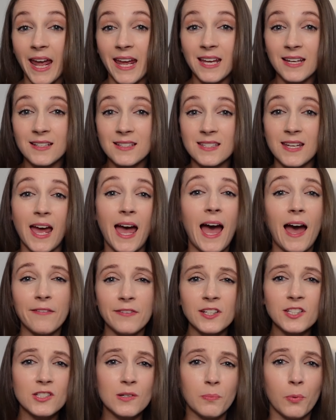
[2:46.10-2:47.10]
And
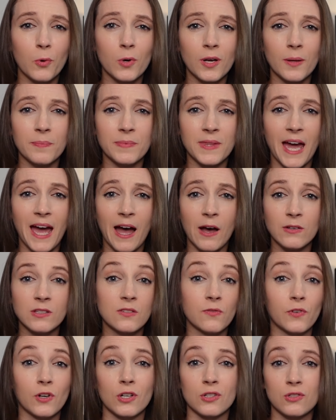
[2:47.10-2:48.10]
having to board up the
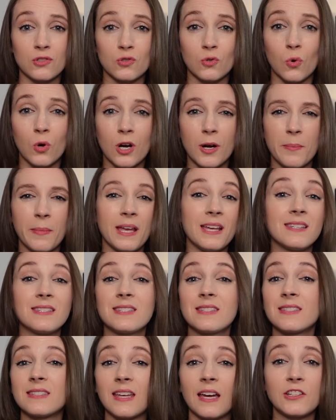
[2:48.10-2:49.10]
house for a storm is
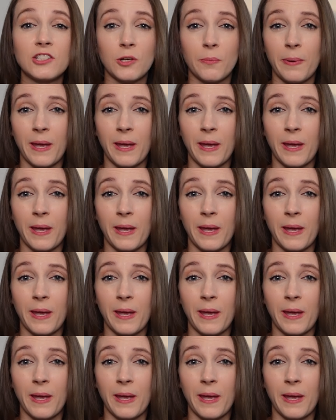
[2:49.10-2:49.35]
such a